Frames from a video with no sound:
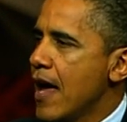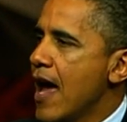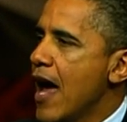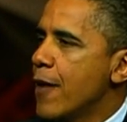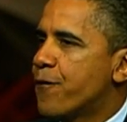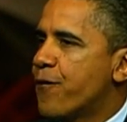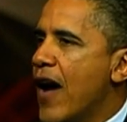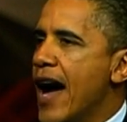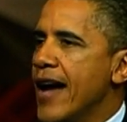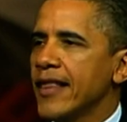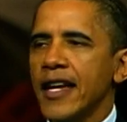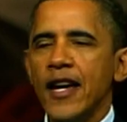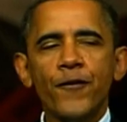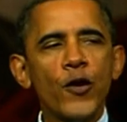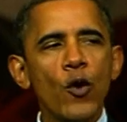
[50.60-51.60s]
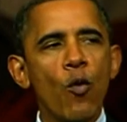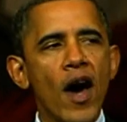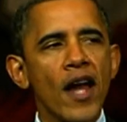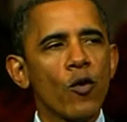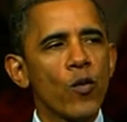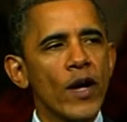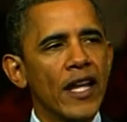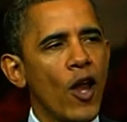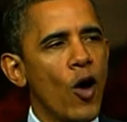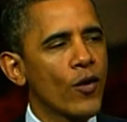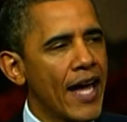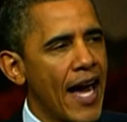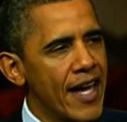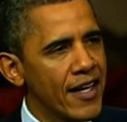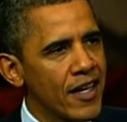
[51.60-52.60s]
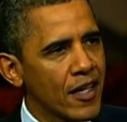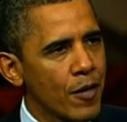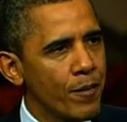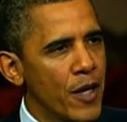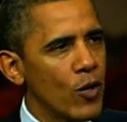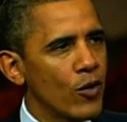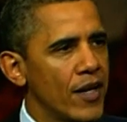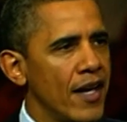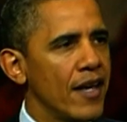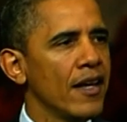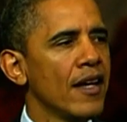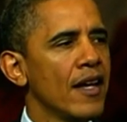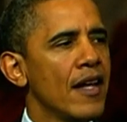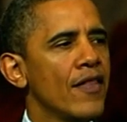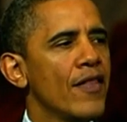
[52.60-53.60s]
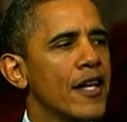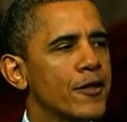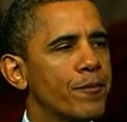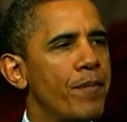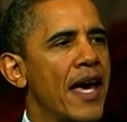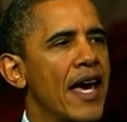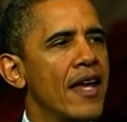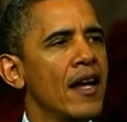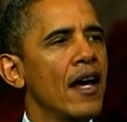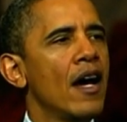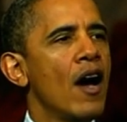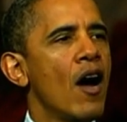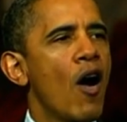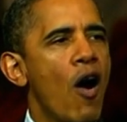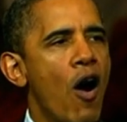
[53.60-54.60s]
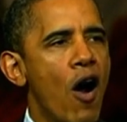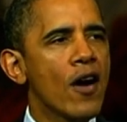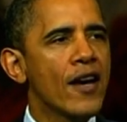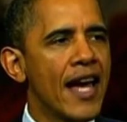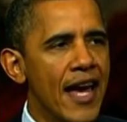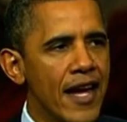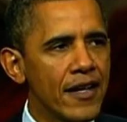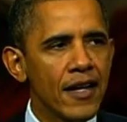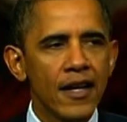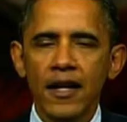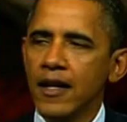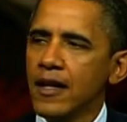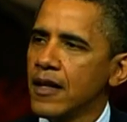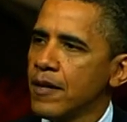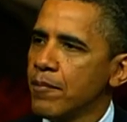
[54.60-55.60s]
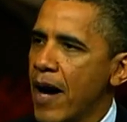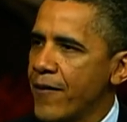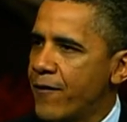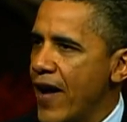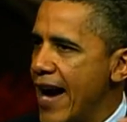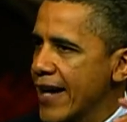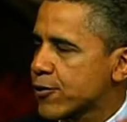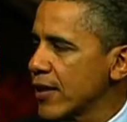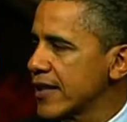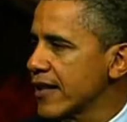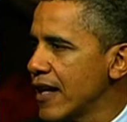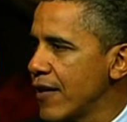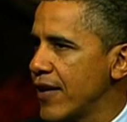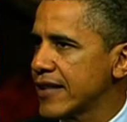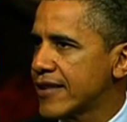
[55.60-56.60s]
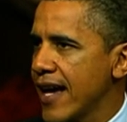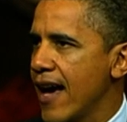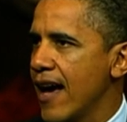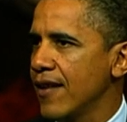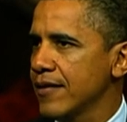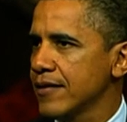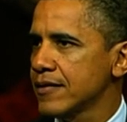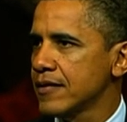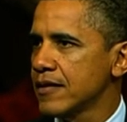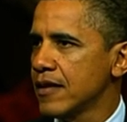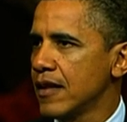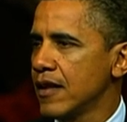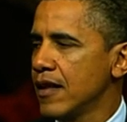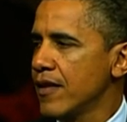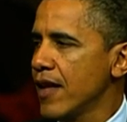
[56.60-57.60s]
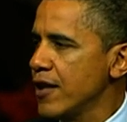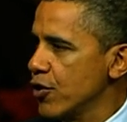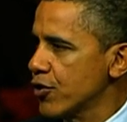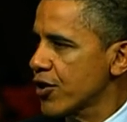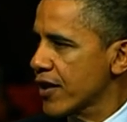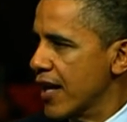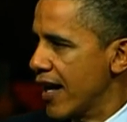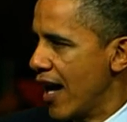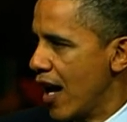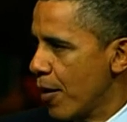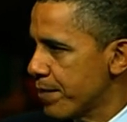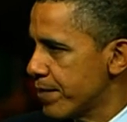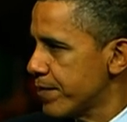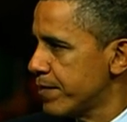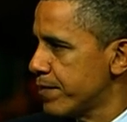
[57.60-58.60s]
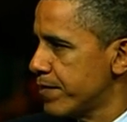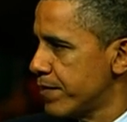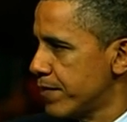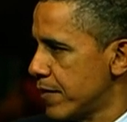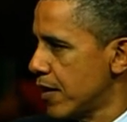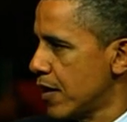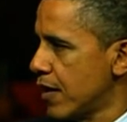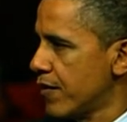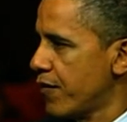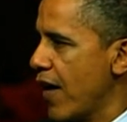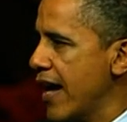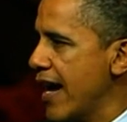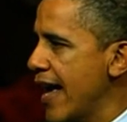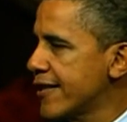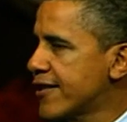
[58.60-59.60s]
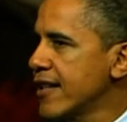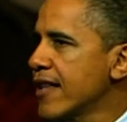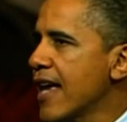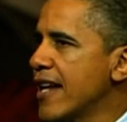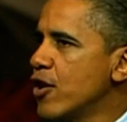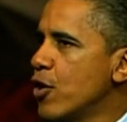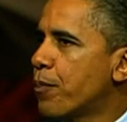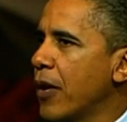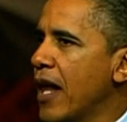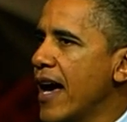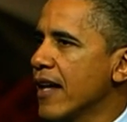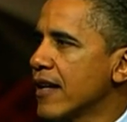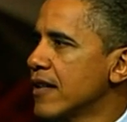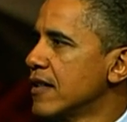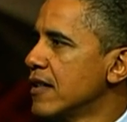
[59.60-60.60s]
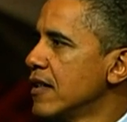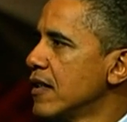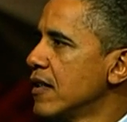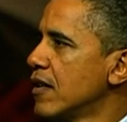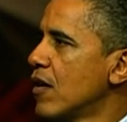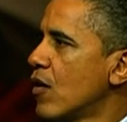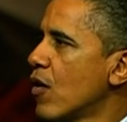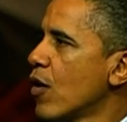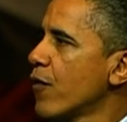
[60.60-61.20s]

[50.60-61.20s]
And finally, if you want to relocate in a community that's been hard hit by factories leaving town, then you should get help financing that new plant, or